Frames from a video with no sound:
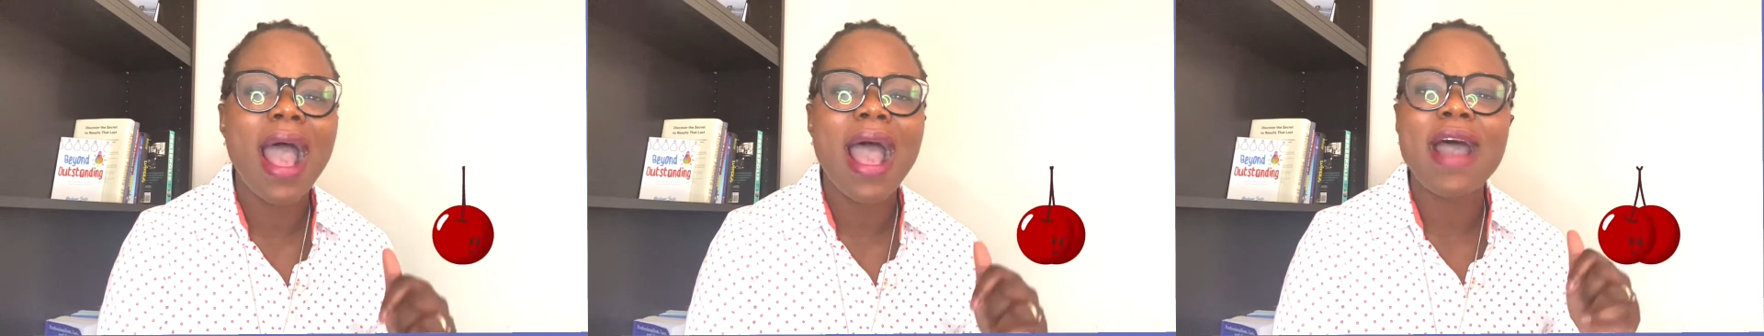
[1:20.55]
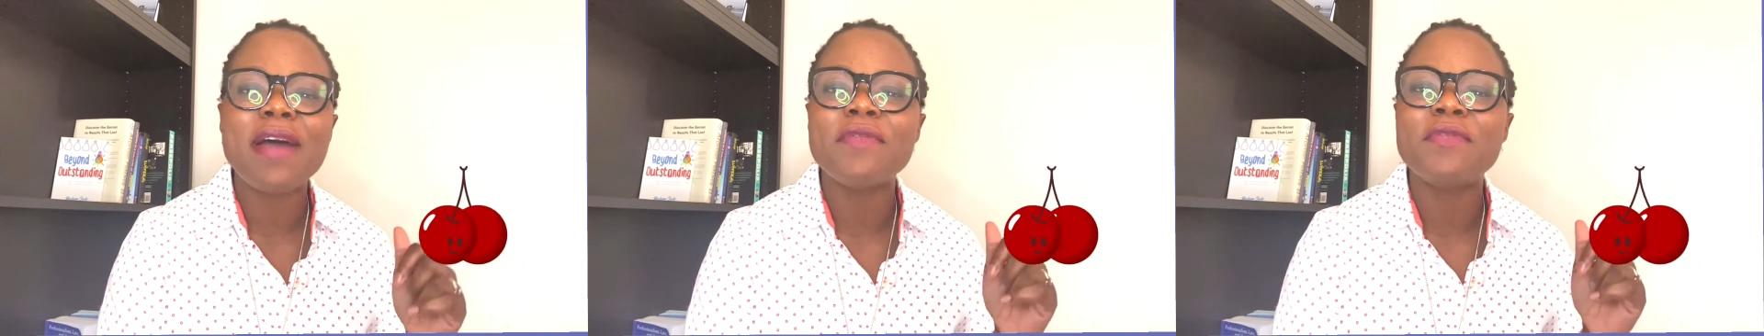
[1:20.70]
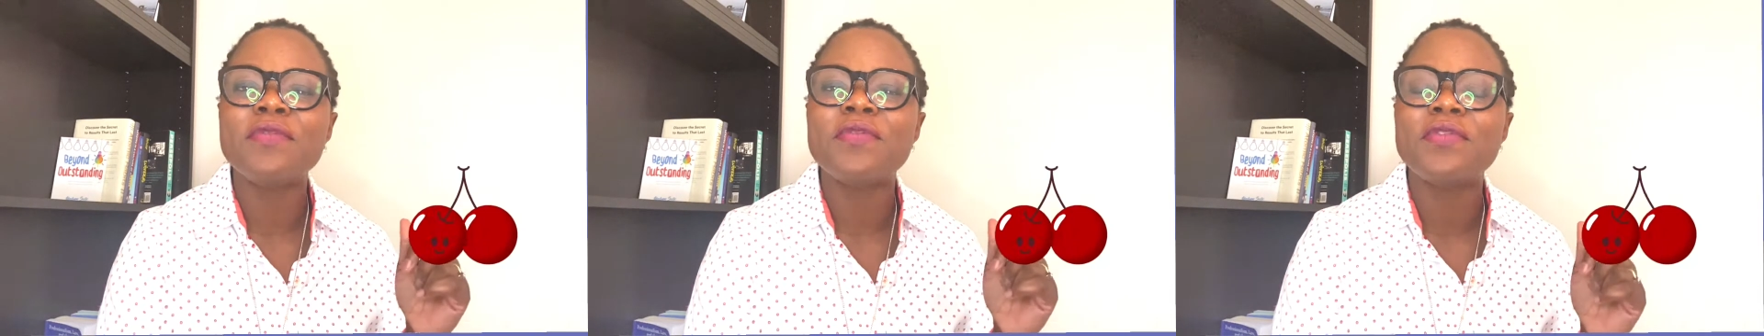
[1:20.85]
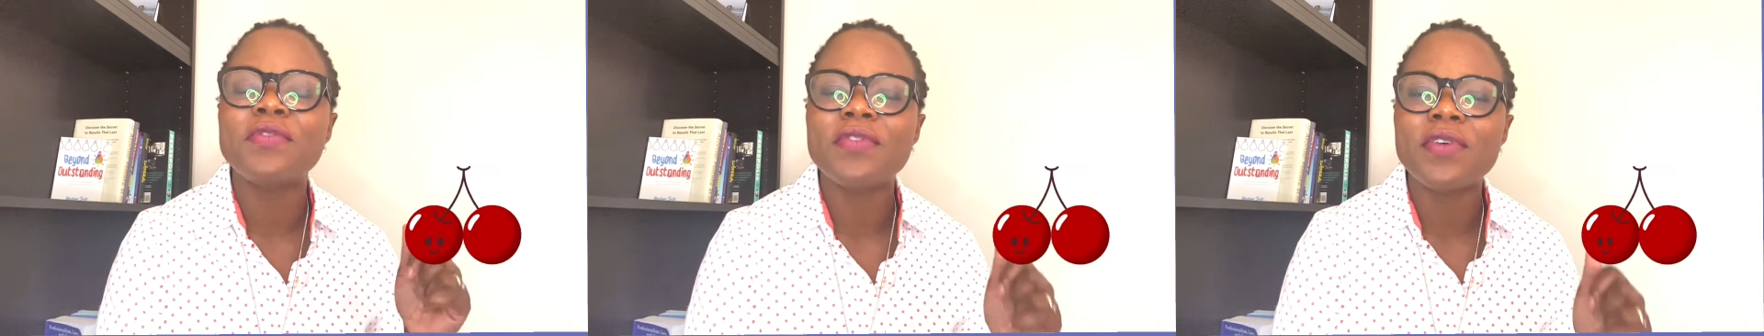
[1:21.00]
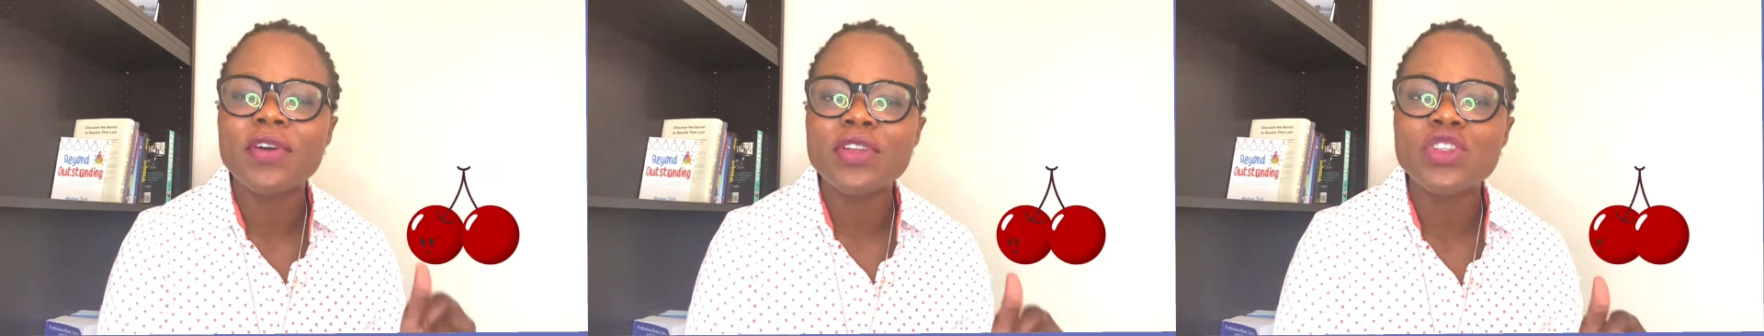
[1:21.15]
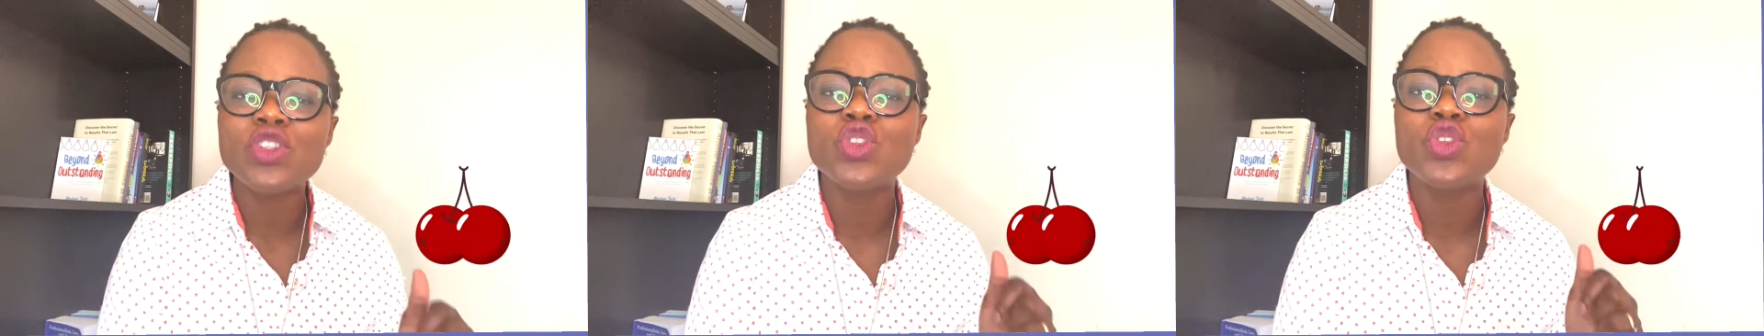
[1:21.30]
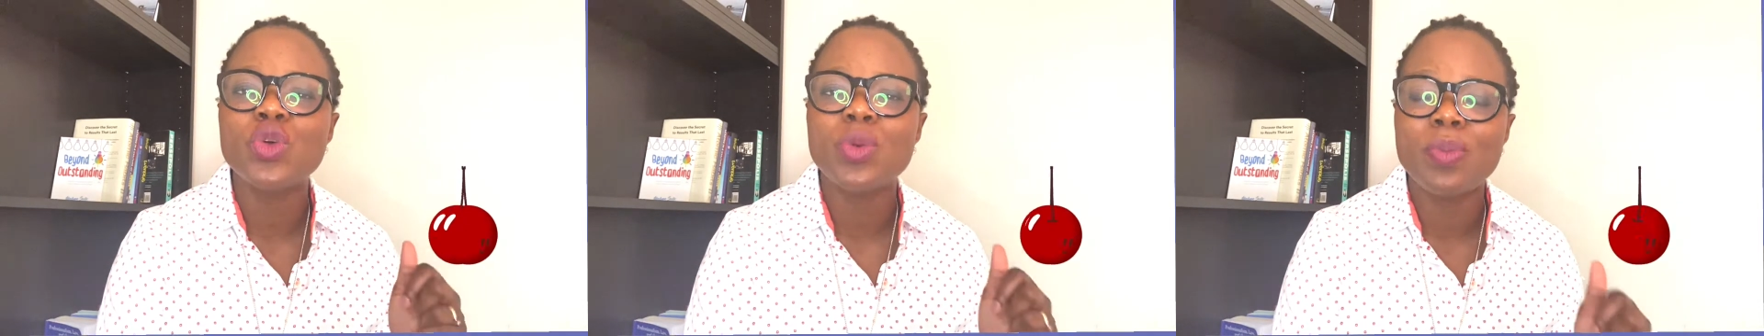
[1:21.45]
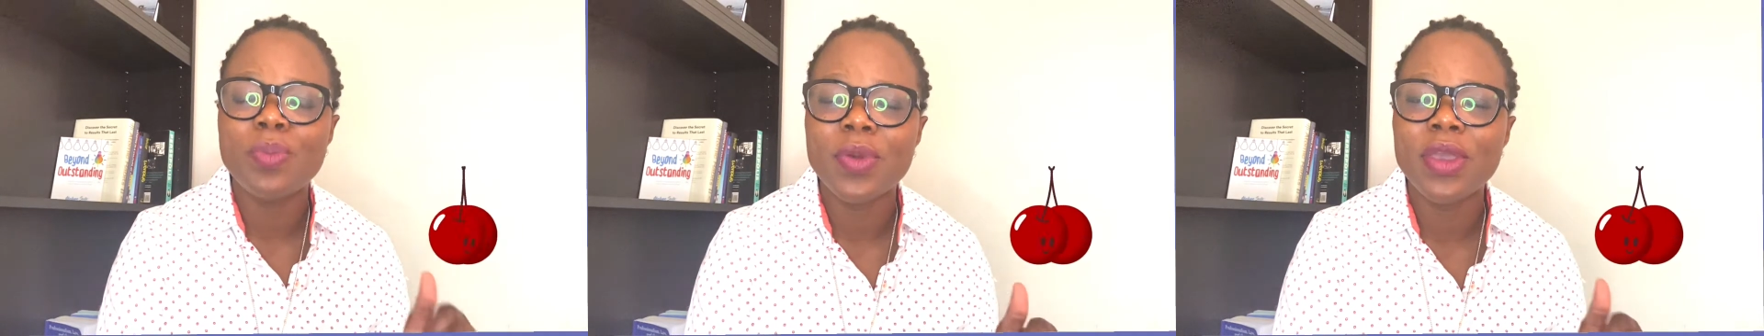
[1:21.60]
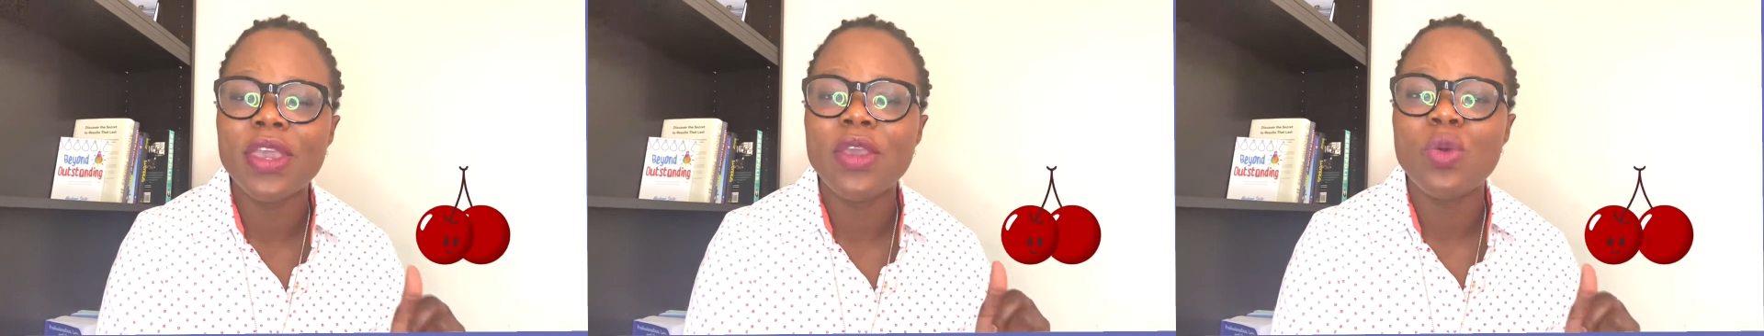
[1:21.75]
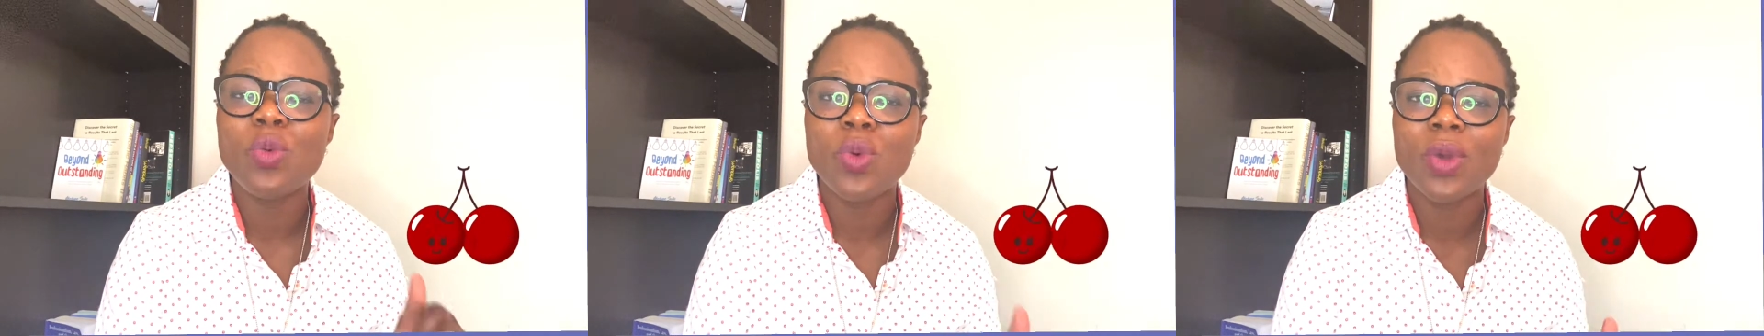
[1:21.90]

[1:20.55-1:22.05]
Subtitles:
and fun to be